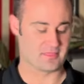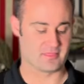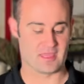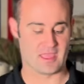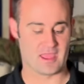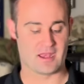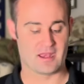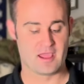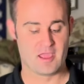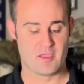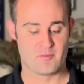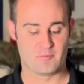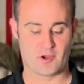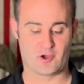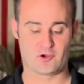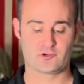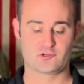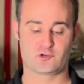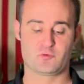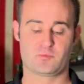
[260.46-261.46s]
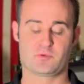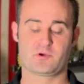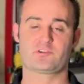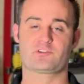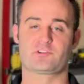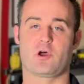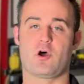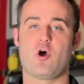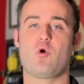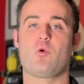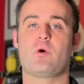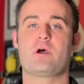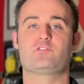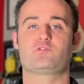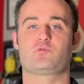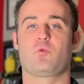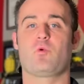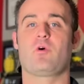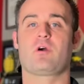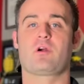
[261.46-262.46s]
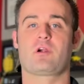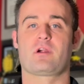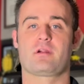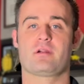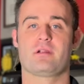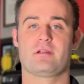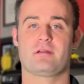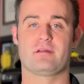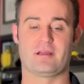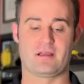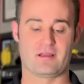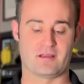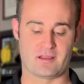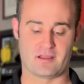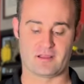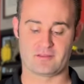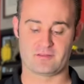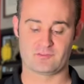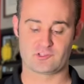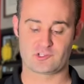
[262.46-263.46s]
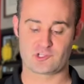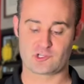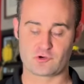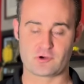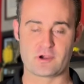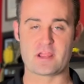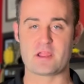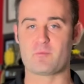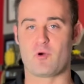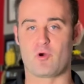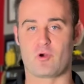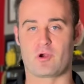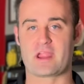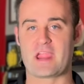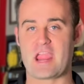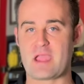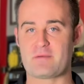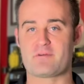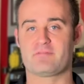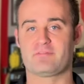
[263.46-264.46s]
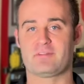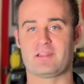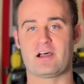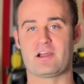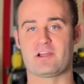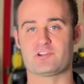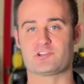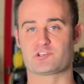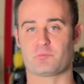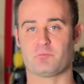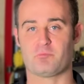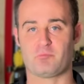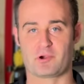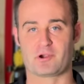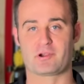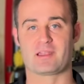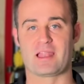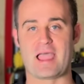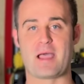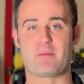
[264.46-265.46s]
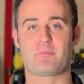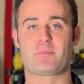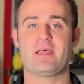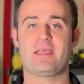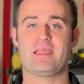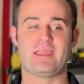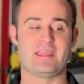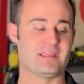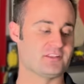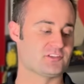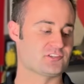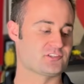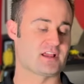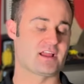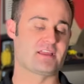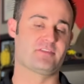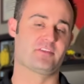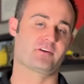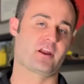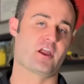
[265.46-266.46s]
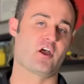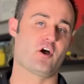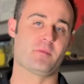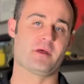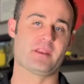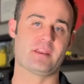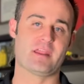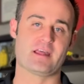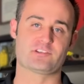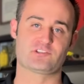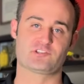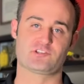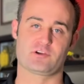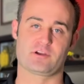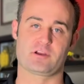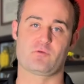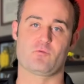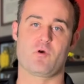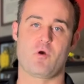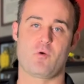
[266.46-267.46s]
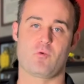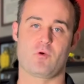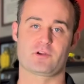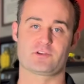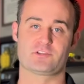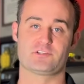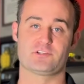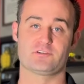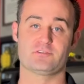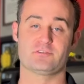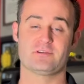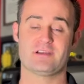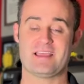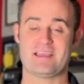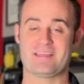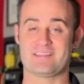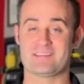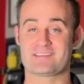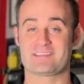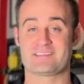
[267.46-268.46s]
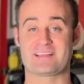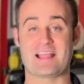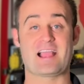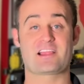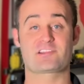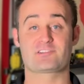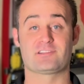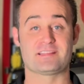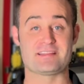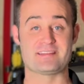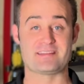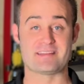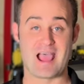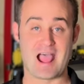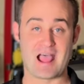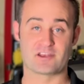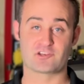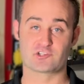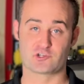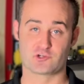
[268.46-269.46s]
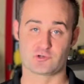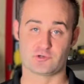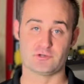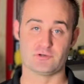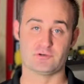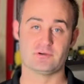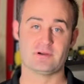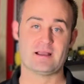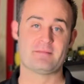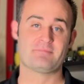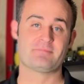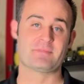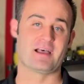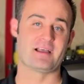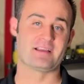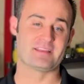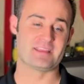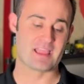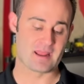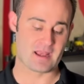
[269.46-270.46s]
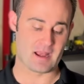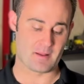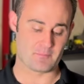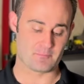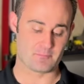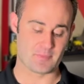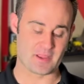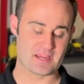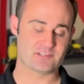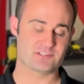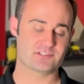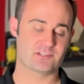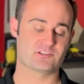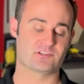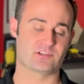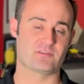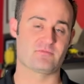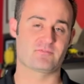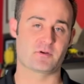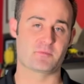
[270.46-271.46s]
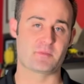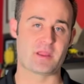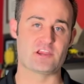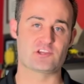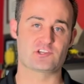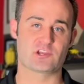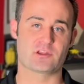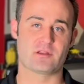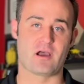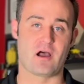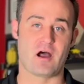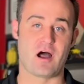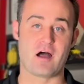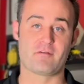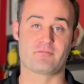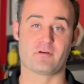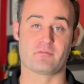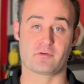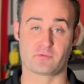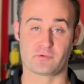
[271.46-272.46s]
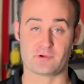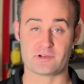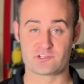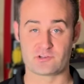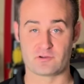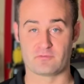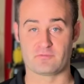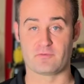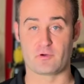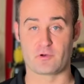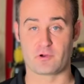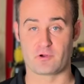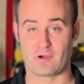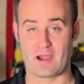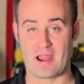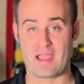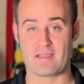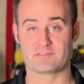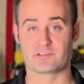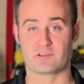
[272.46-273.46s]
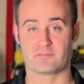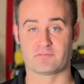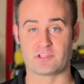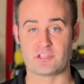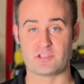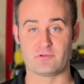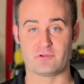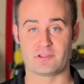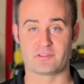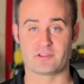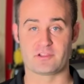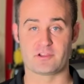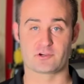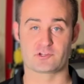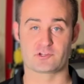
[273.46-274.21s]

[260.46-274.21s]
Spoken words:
that paratroopers always wore scrim or camouflage burlap inside their helmet nets during World War II. This is actually not true. Again, base this information off of original photographs of the unit that you're